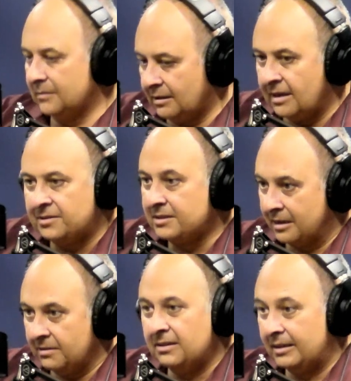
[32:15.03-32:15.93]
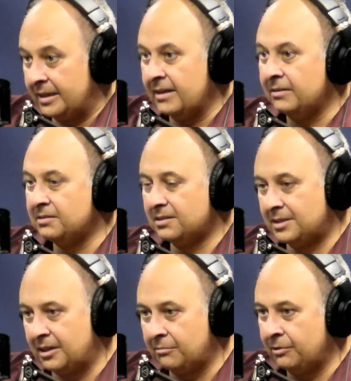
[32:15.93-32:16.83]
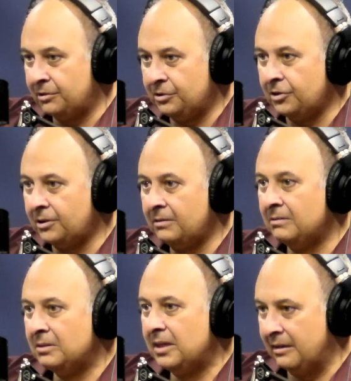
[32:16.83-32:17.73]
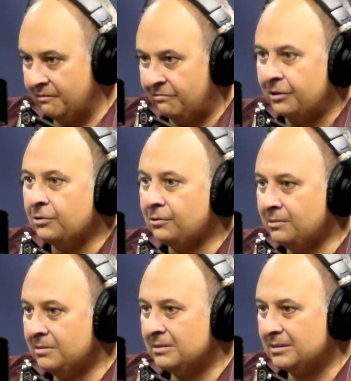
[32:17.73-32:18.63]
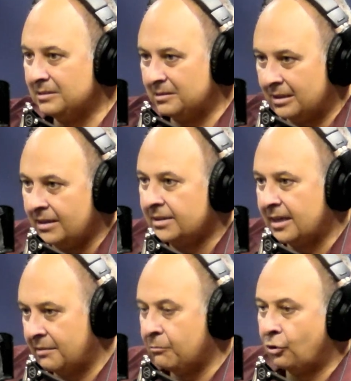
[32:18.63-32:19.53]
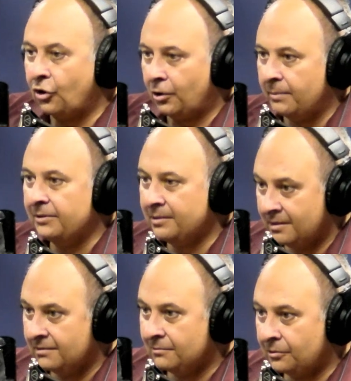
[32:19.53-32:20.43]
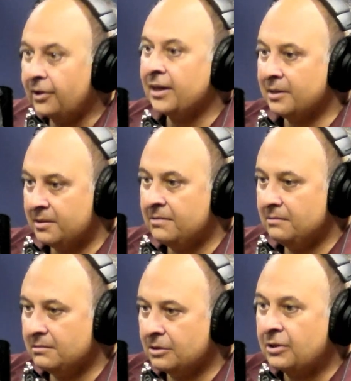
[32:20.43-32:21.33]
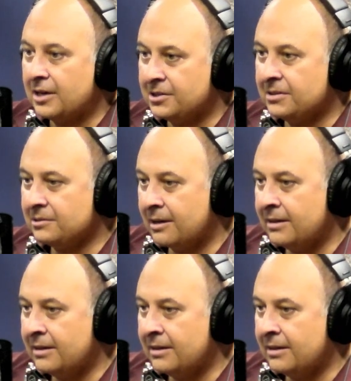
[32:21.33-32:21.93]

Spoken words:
that's again sticking with your infill, kind of more urban oriented locations, right?